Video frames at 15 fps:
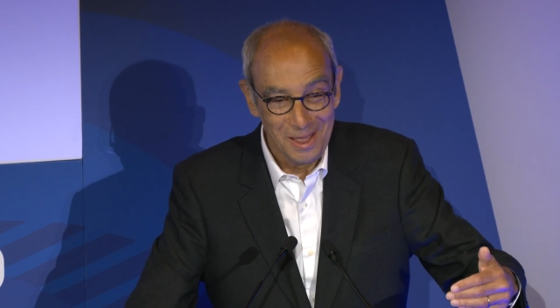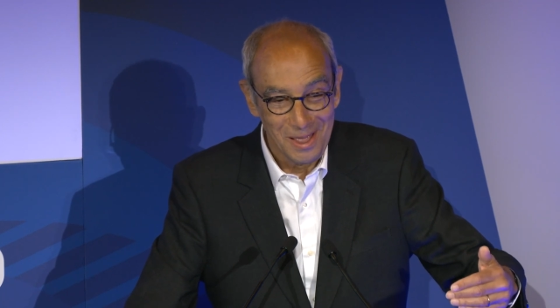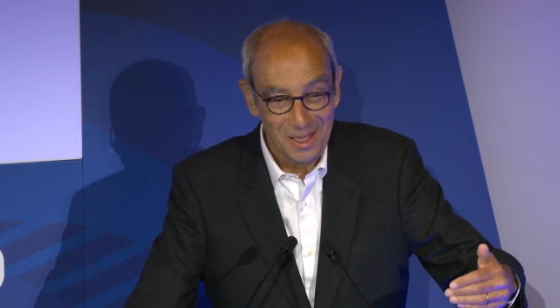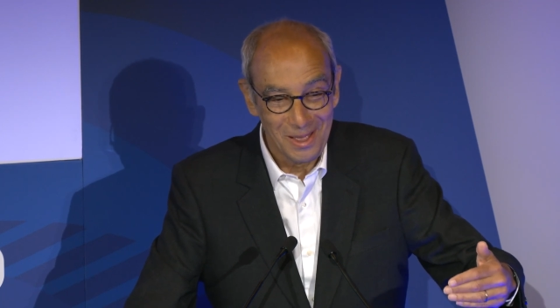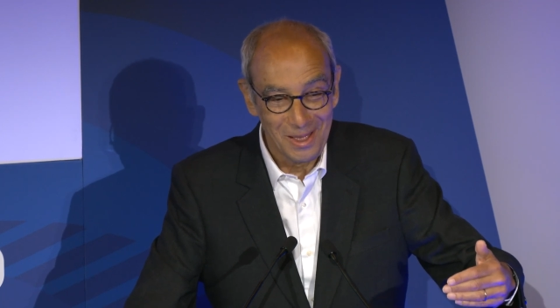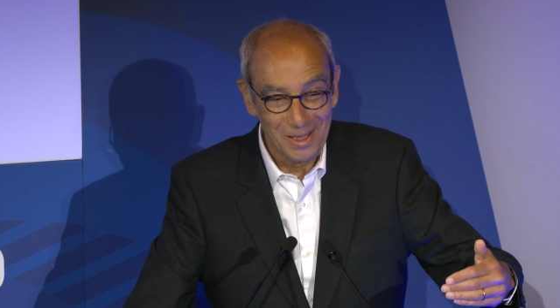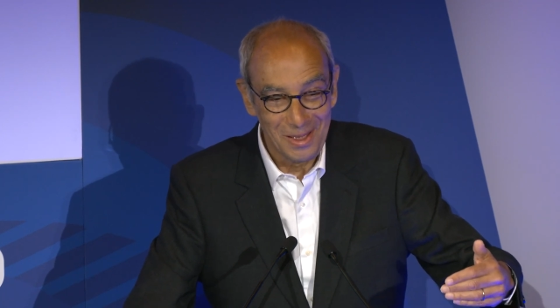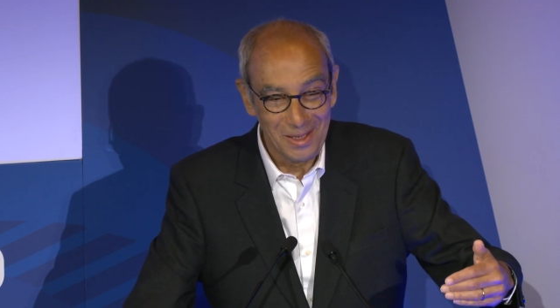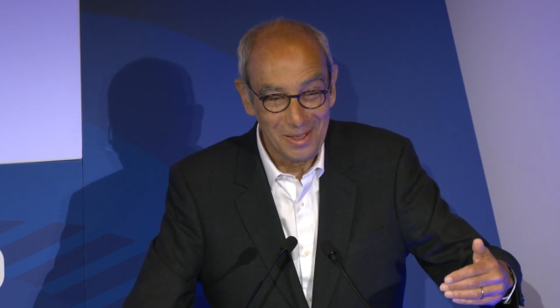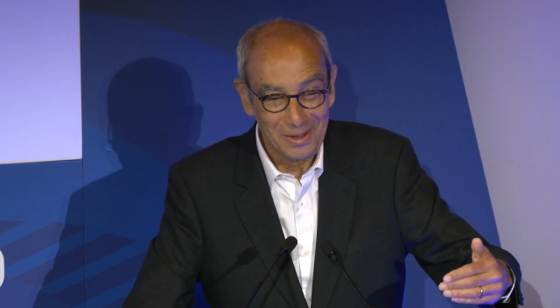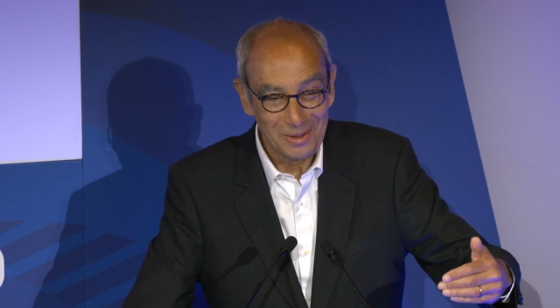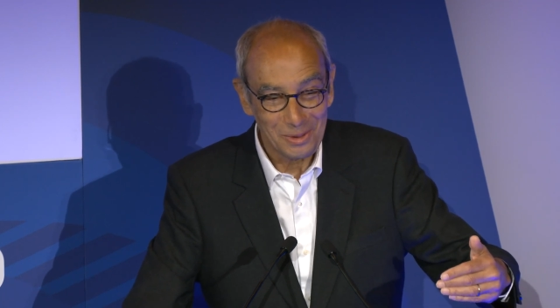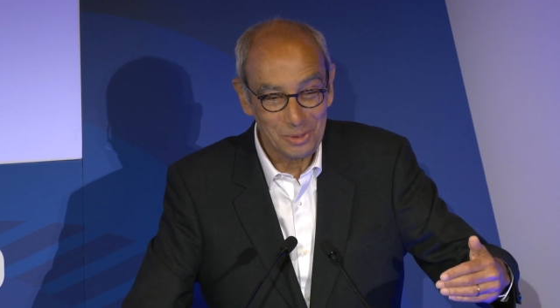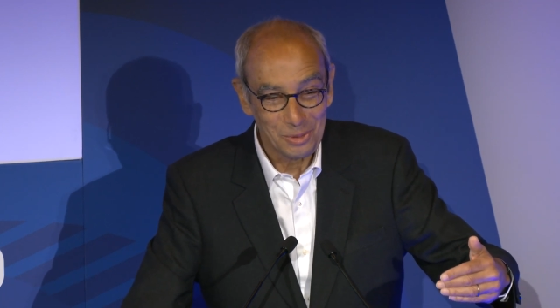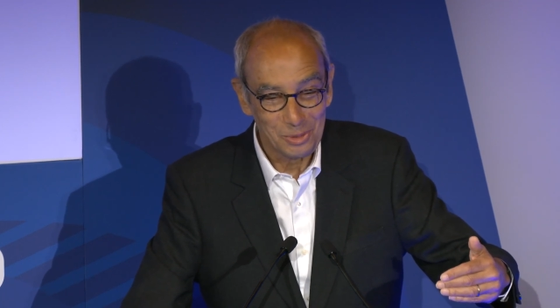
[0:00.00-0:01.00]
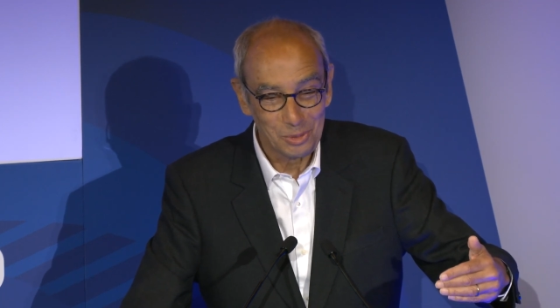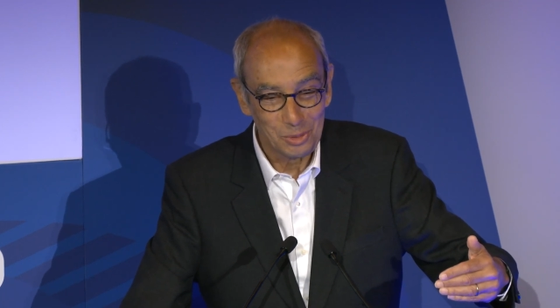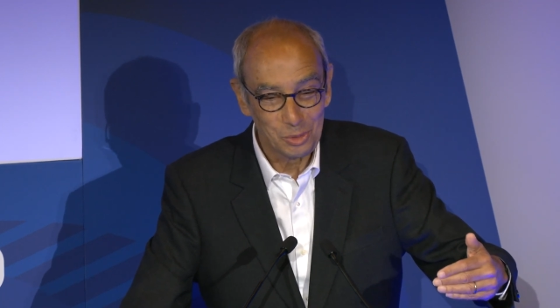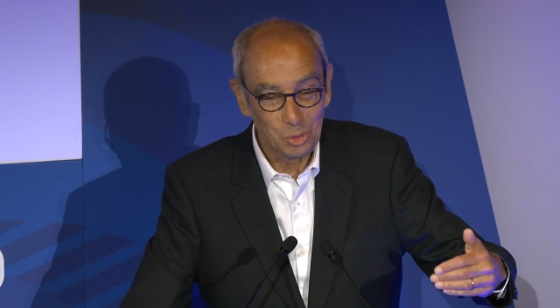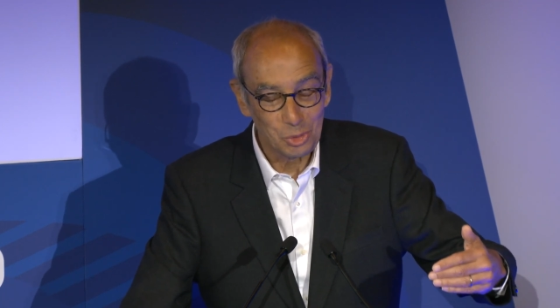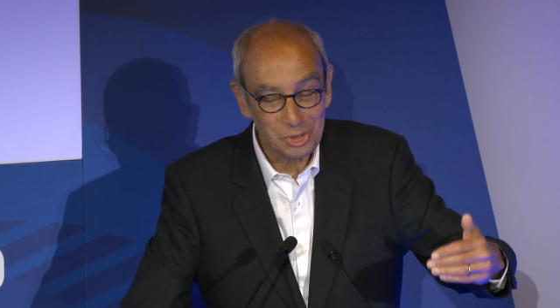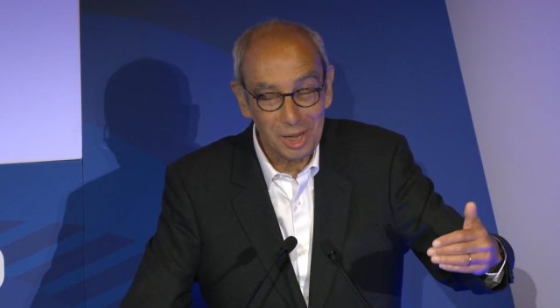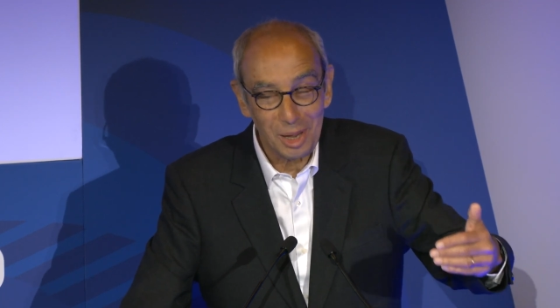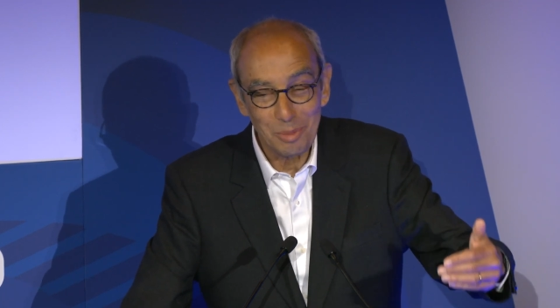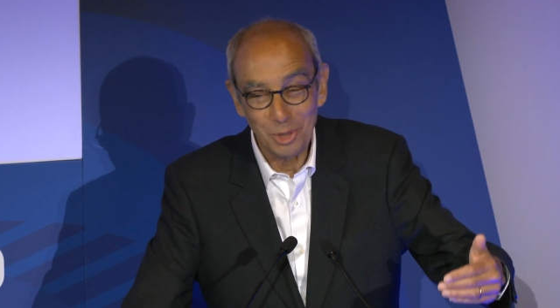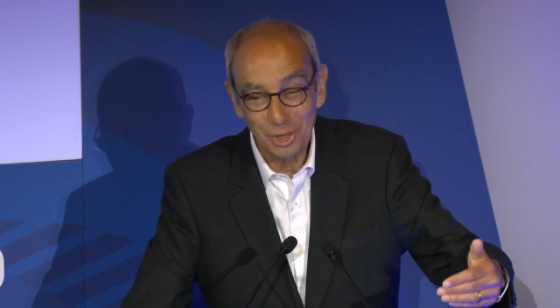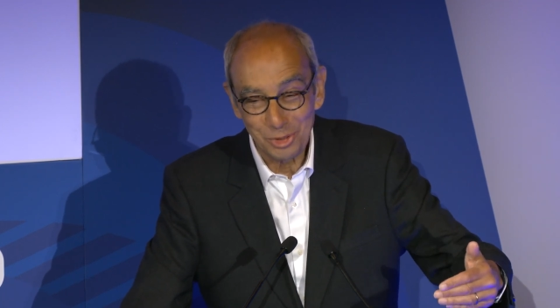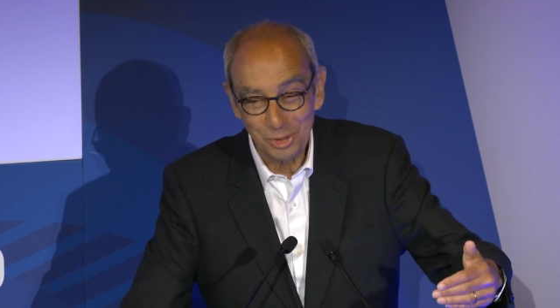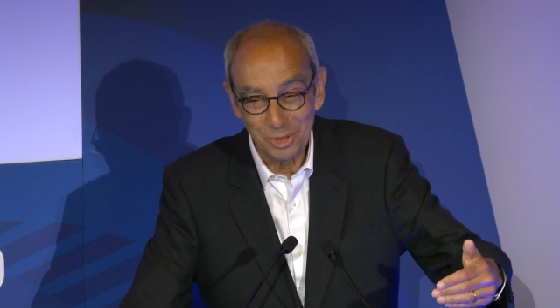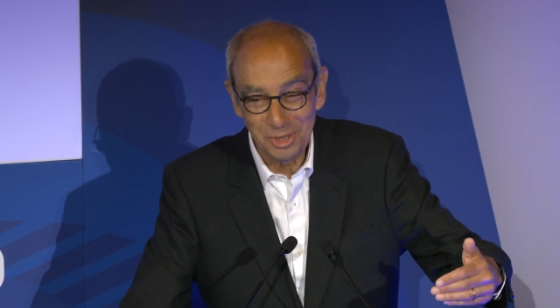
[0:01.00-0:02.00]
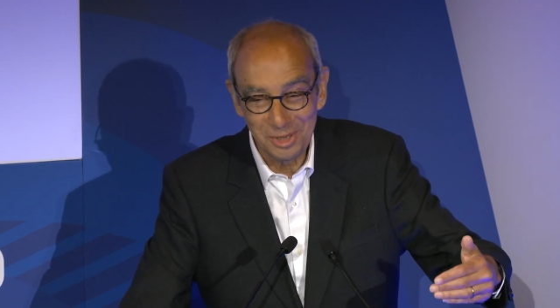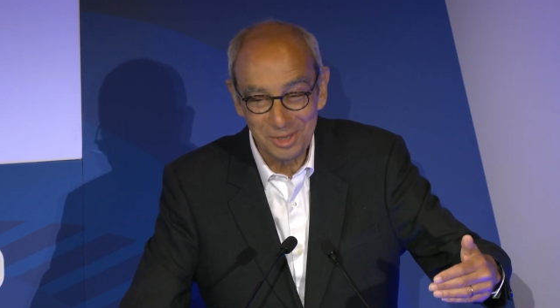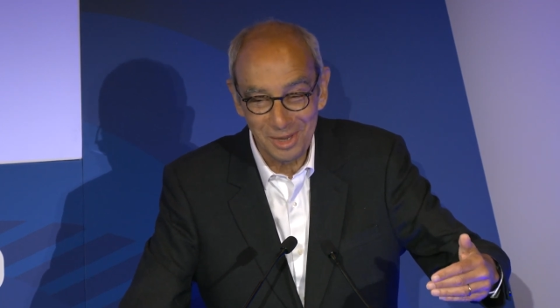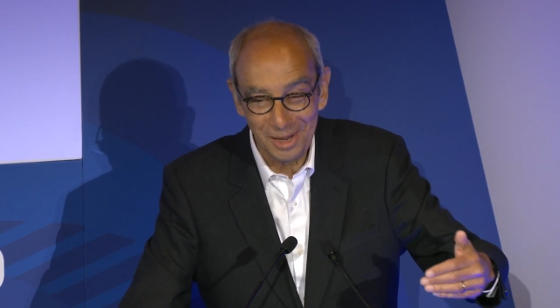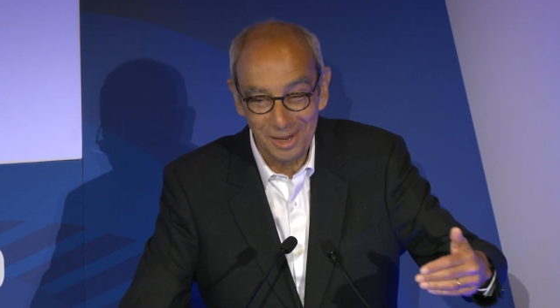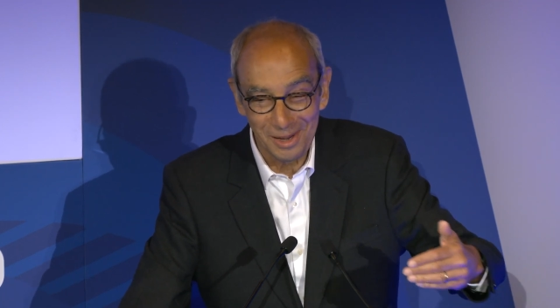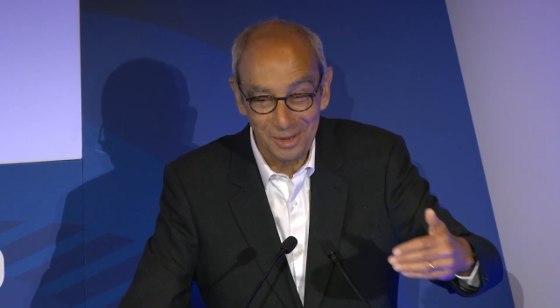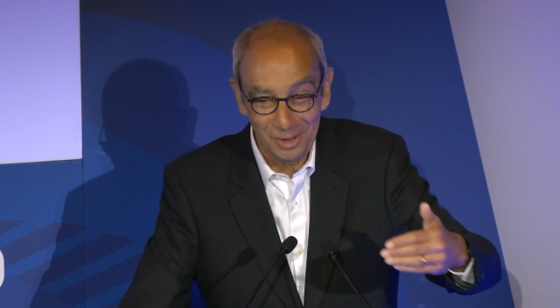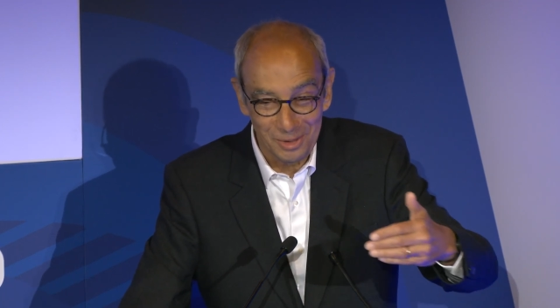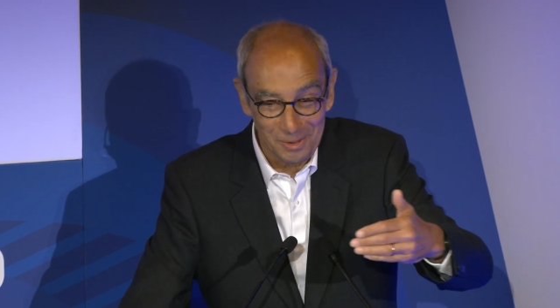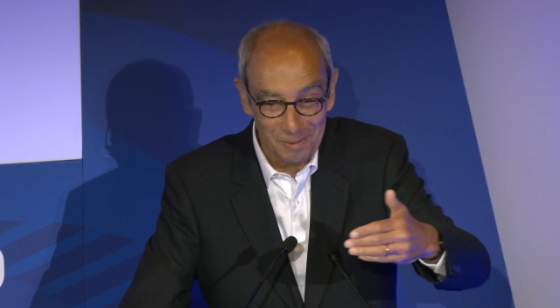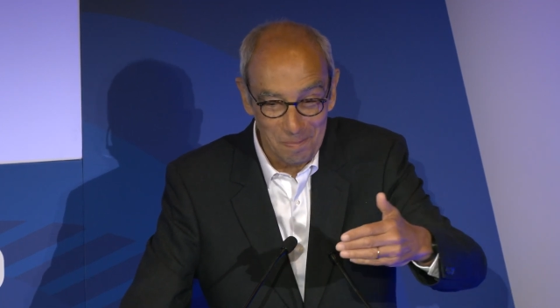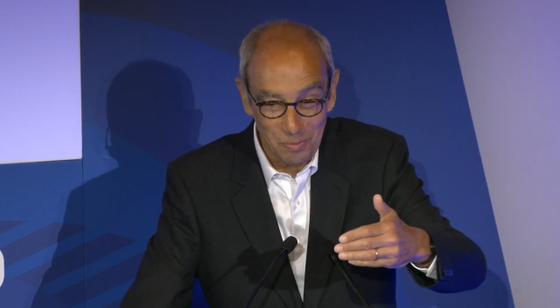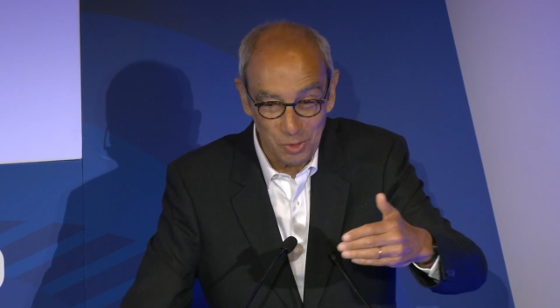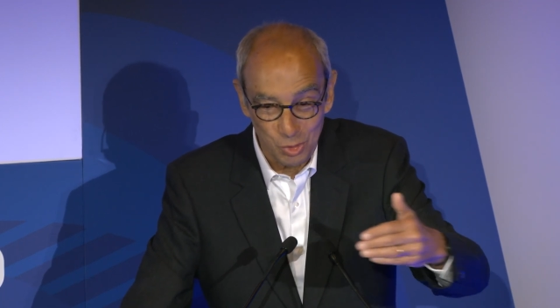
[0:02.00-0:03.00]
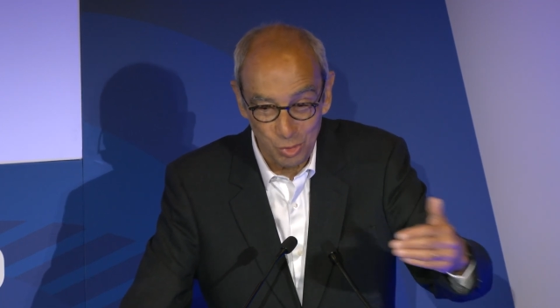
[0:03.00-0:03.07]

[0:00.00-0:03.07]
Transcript: is coming in. This is a perfect synchronization.